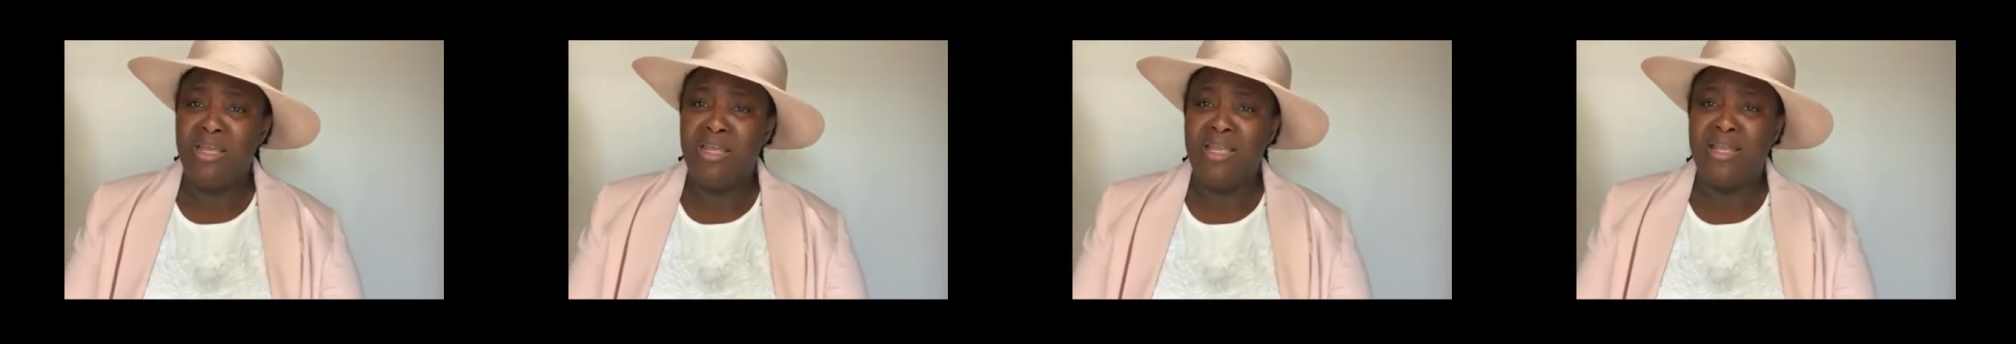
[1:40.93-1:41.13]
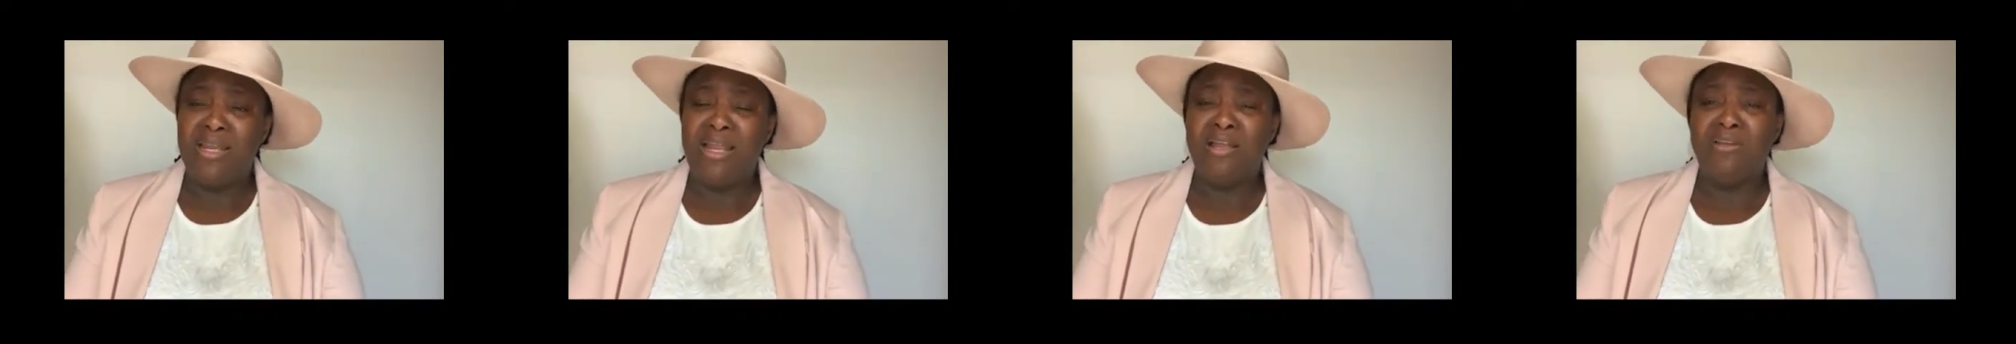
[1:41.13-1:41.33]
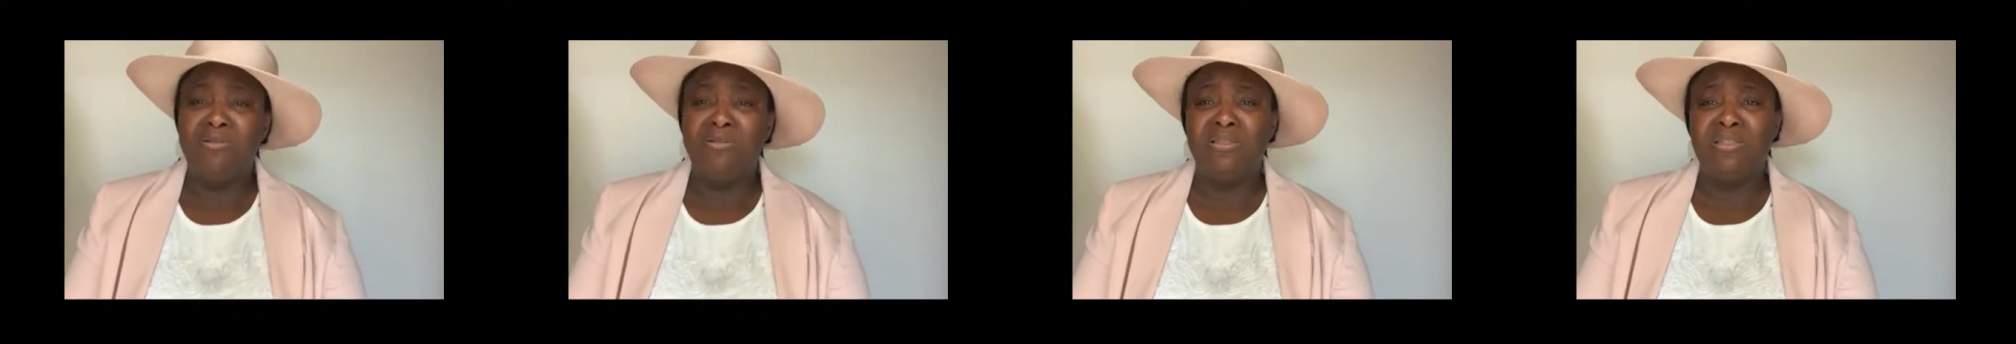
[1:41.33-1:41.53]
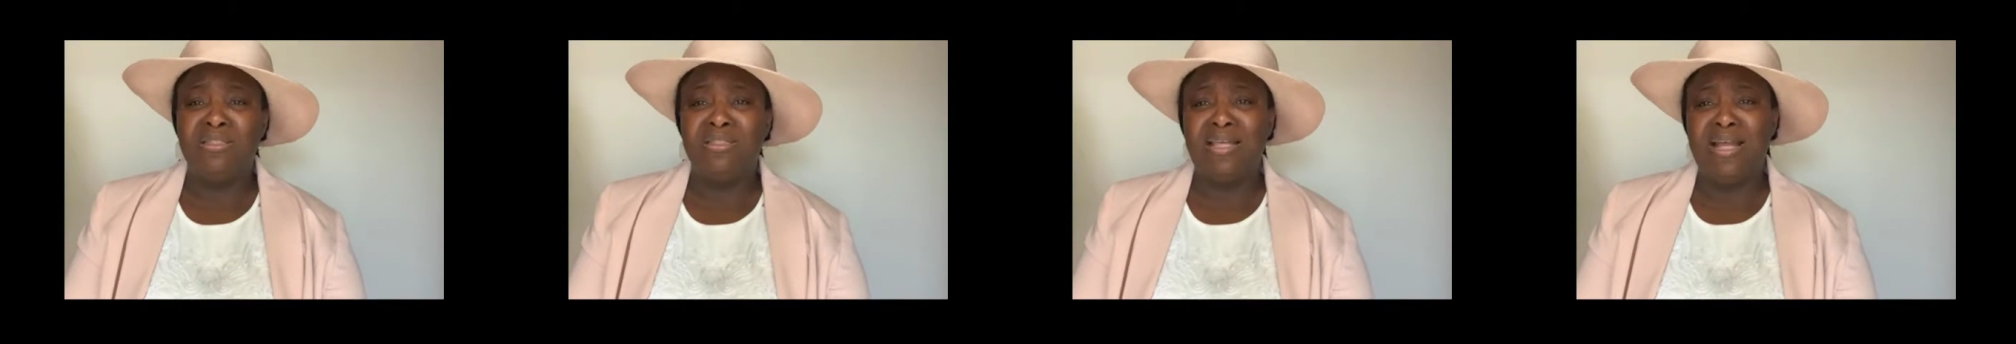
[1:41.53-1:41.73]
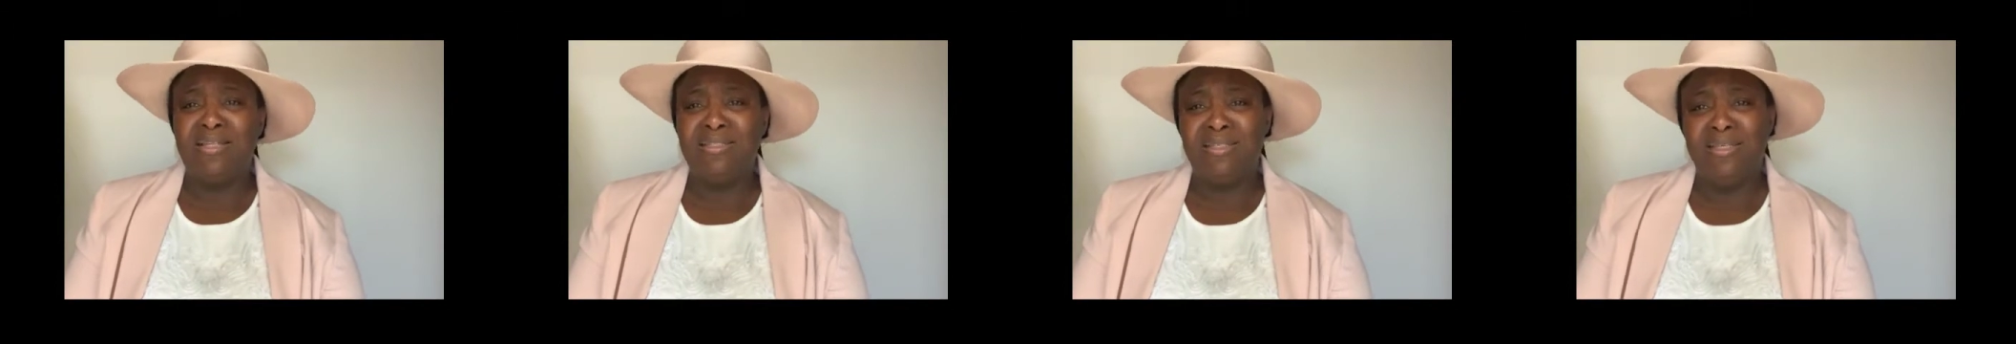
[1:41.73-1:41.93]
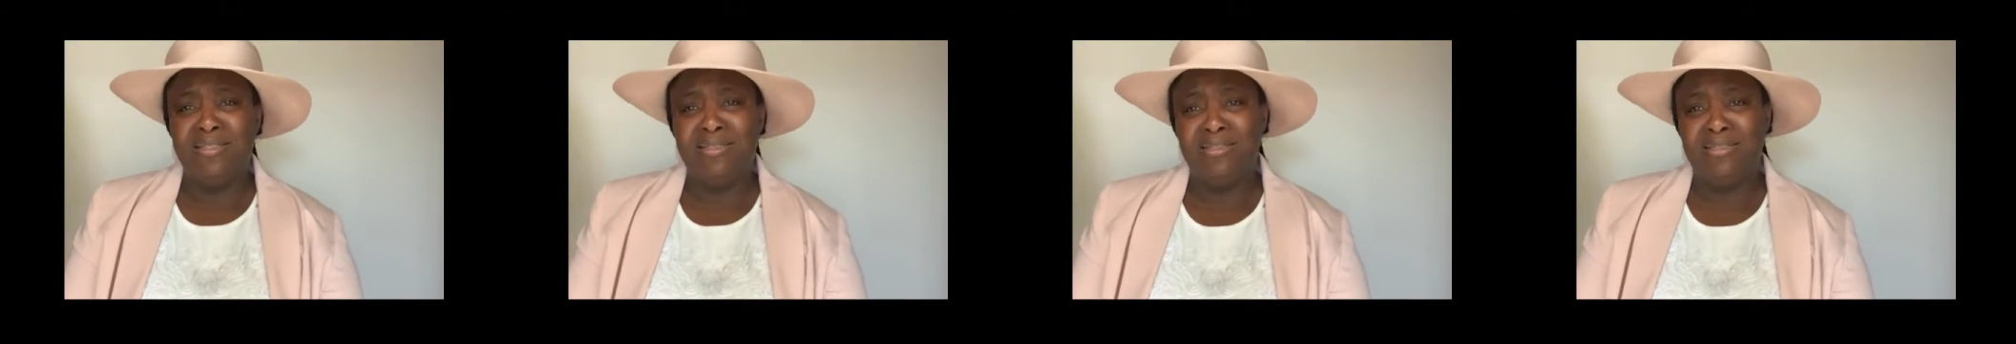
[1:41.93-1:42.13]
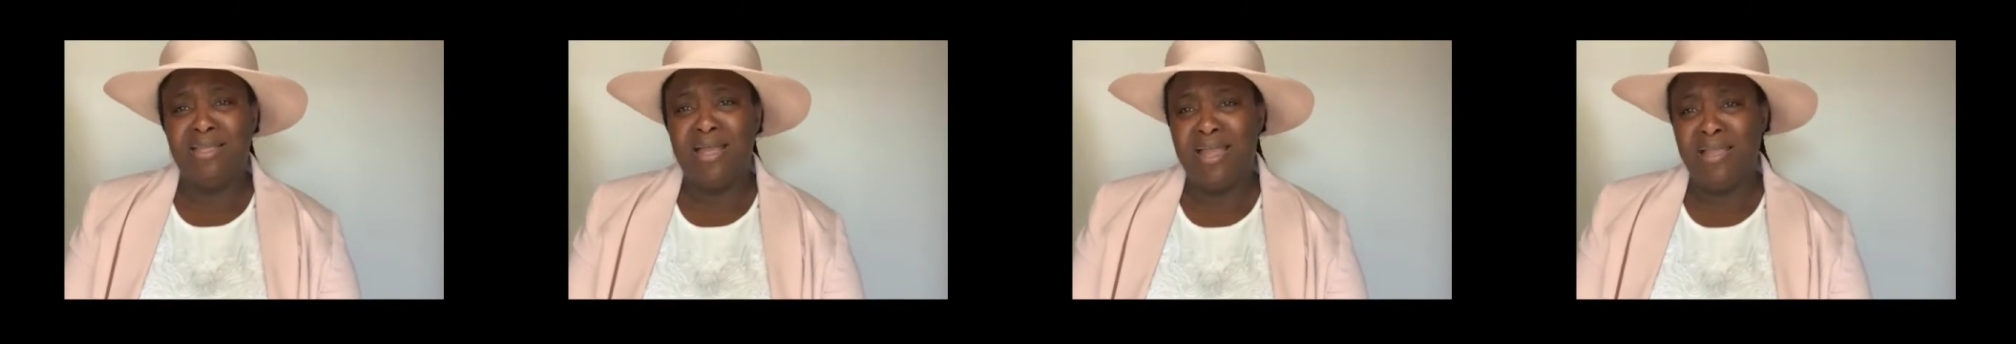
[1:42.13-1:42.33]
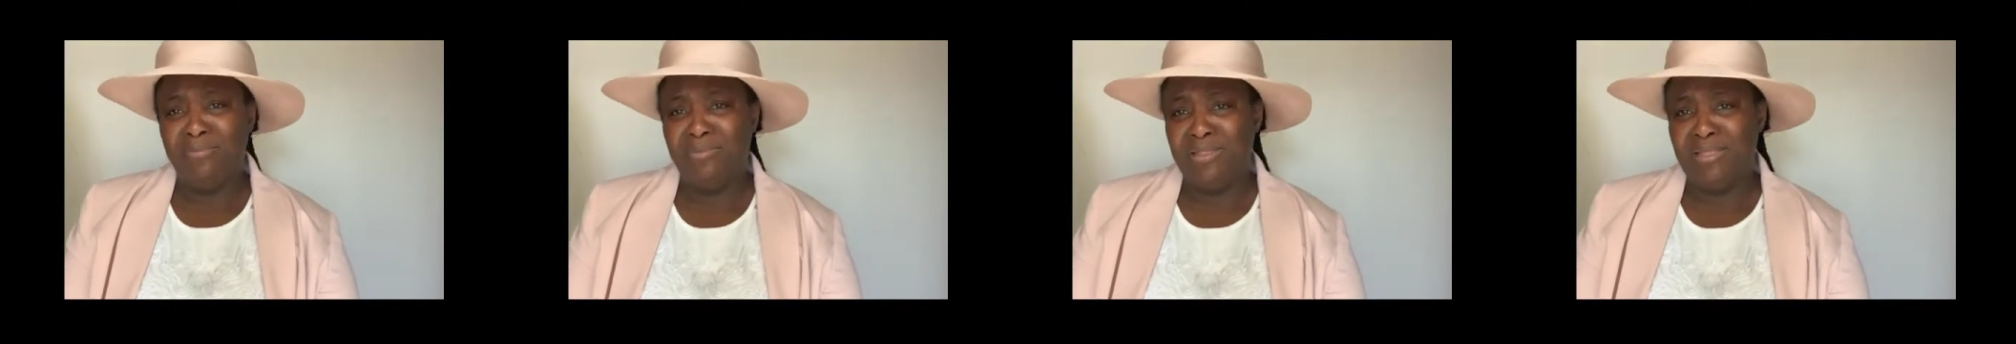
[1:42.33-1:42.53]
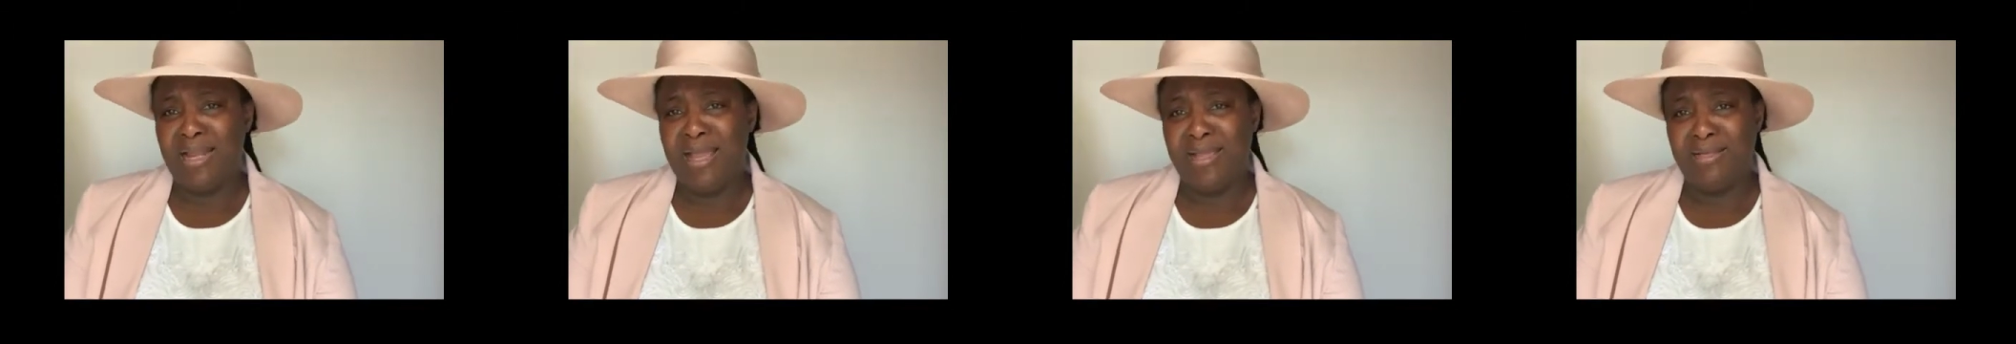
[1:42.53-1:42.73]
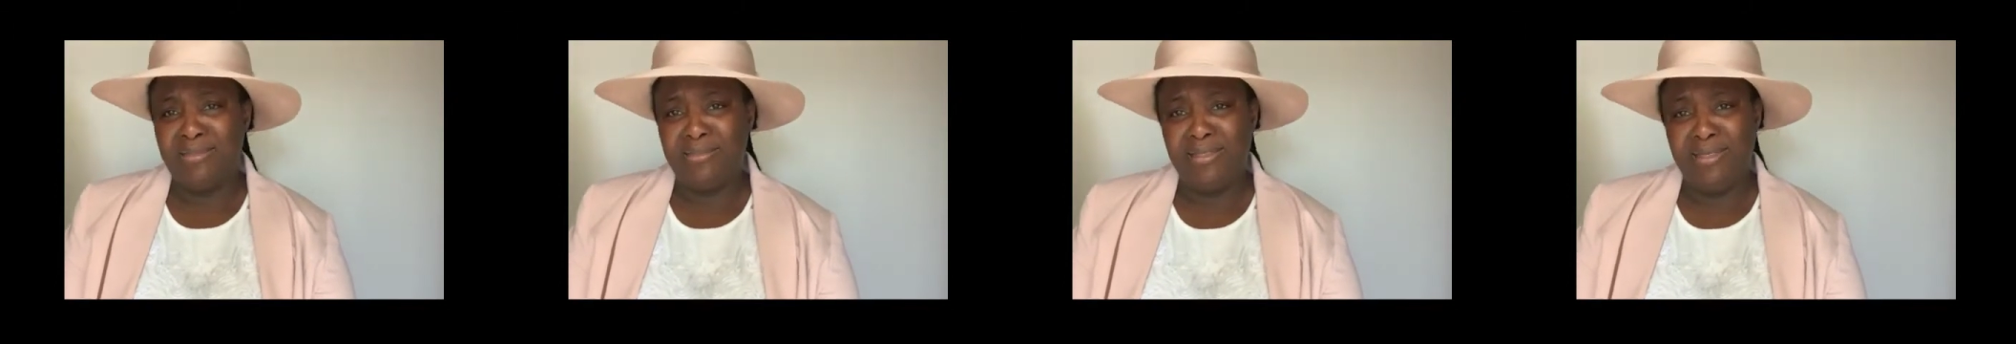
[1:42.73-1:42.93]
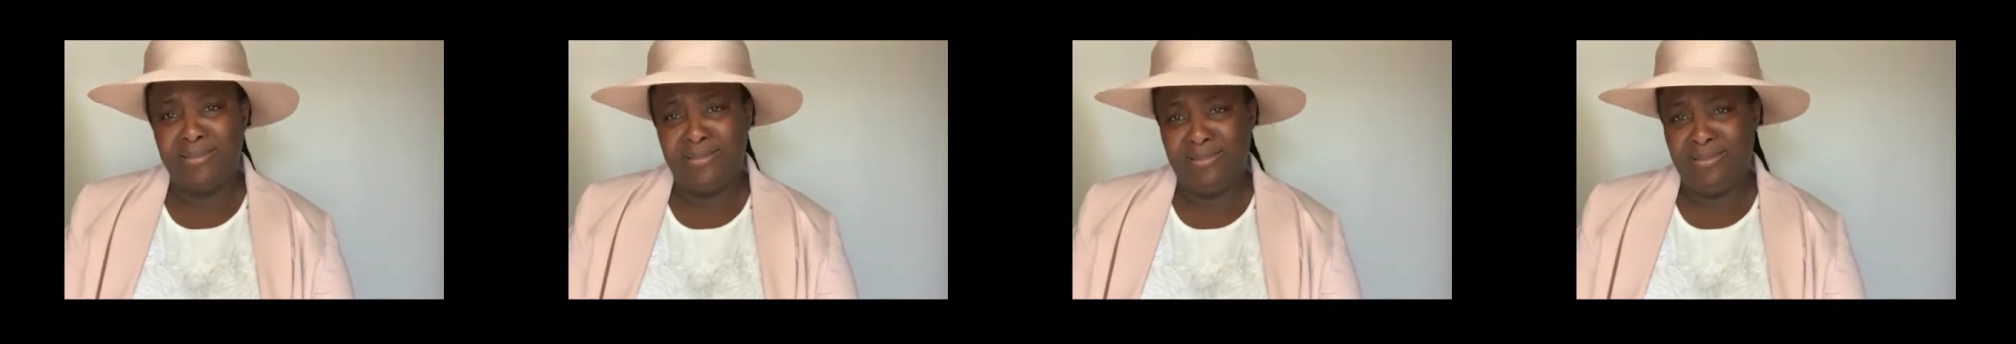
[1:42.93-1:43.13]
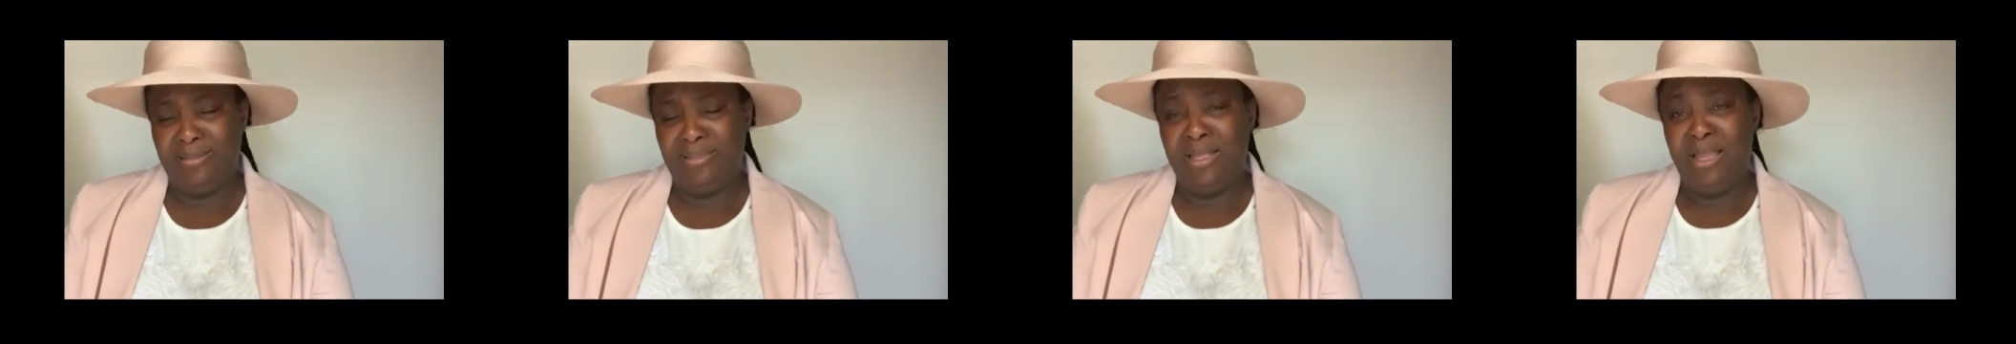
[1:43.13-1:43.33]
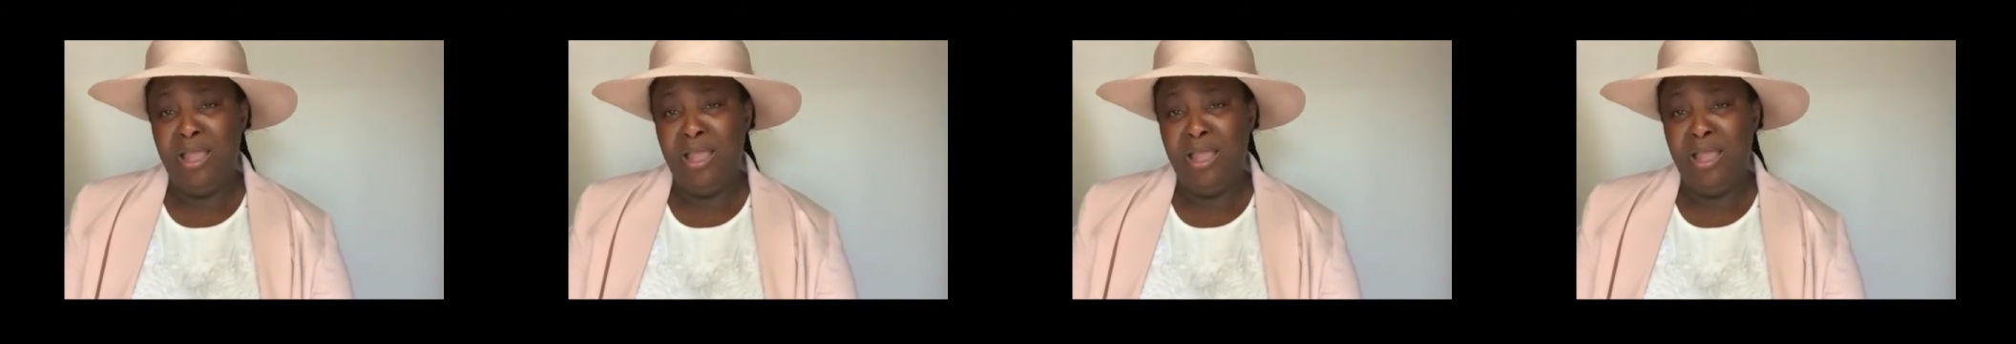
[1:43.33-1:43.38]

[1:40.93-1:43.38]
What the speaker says: in an uncertain times like this,